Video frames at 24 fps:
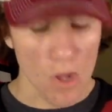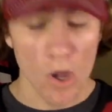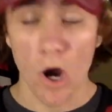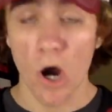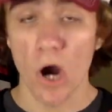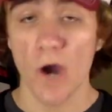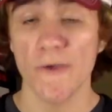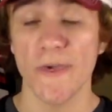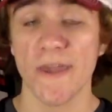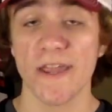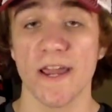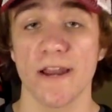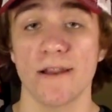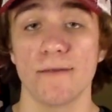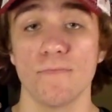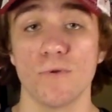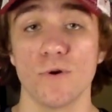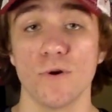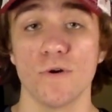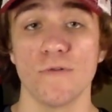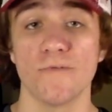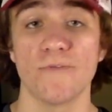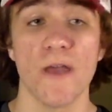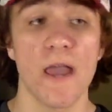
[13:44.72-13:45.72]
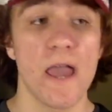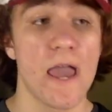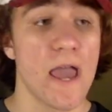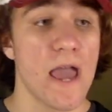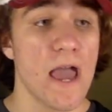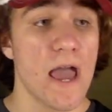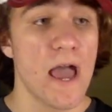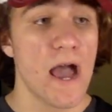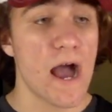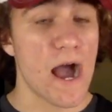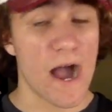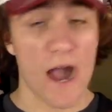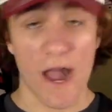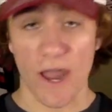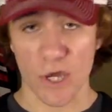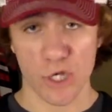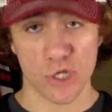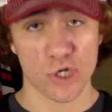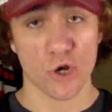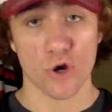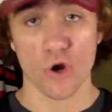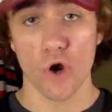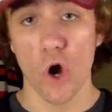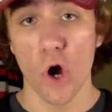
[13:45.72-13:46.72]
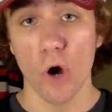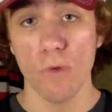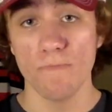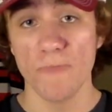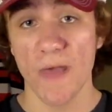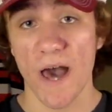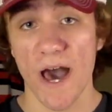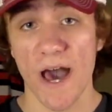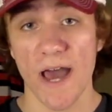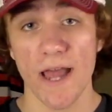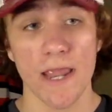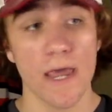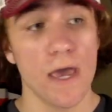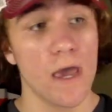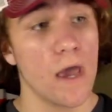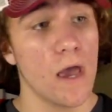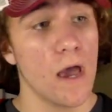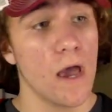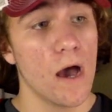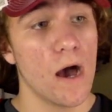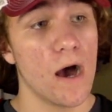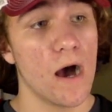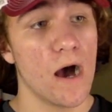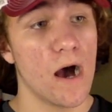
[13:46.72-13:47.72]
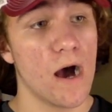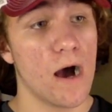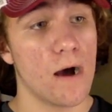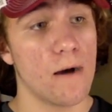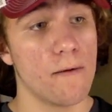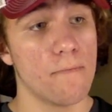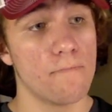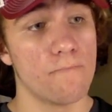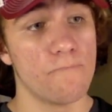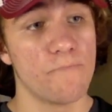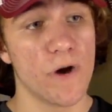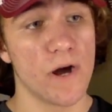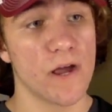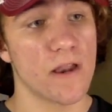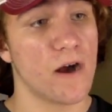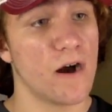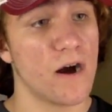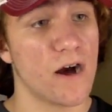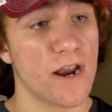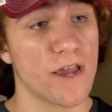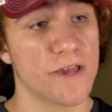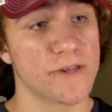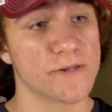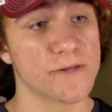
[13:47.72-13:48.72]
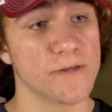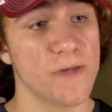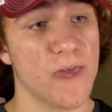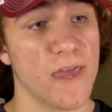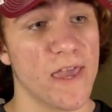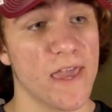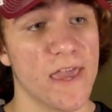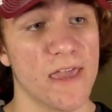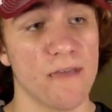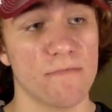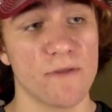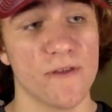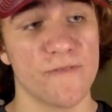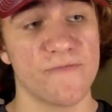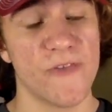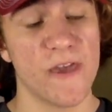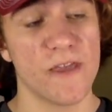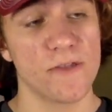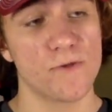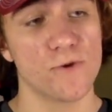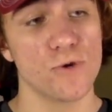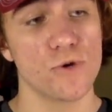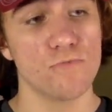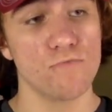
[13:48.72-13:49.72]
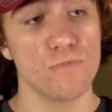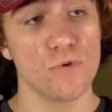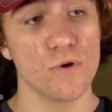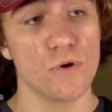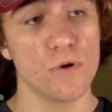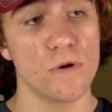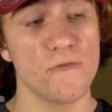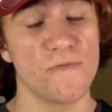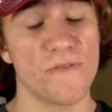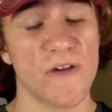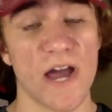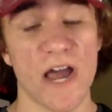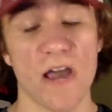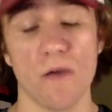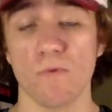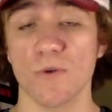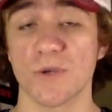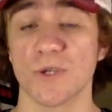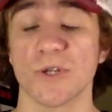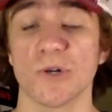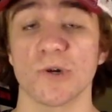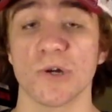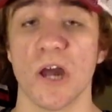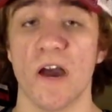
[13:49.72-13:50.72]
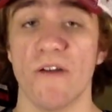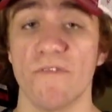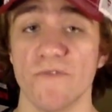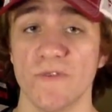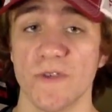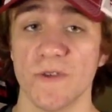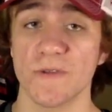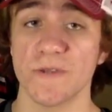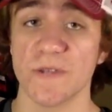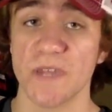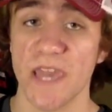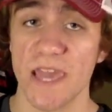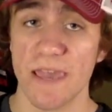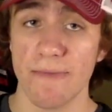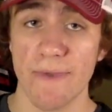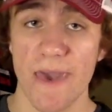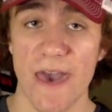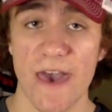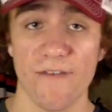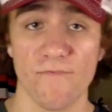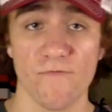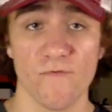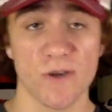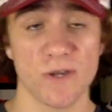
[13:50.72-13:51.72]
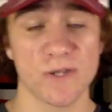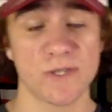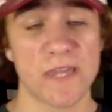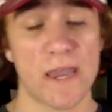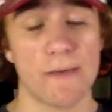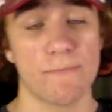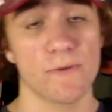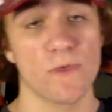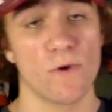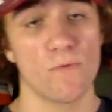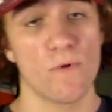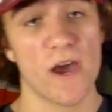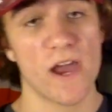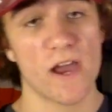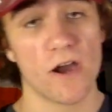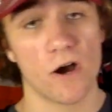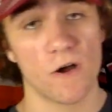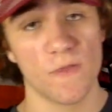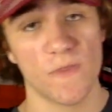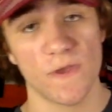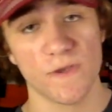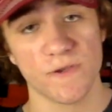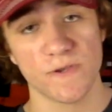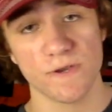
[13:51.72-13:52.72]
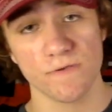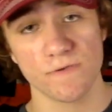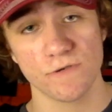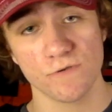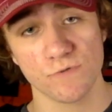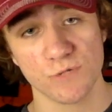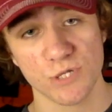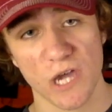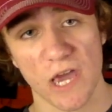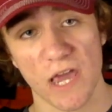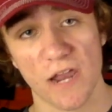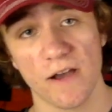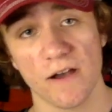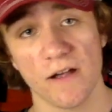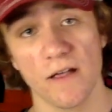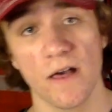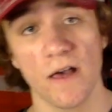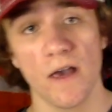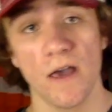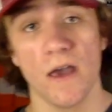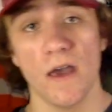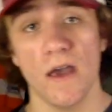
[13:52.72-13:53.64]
Are they going to move? I sure hope not. But honestly, even if they do move, I will still cover this team every step of the way on this YouTube channel.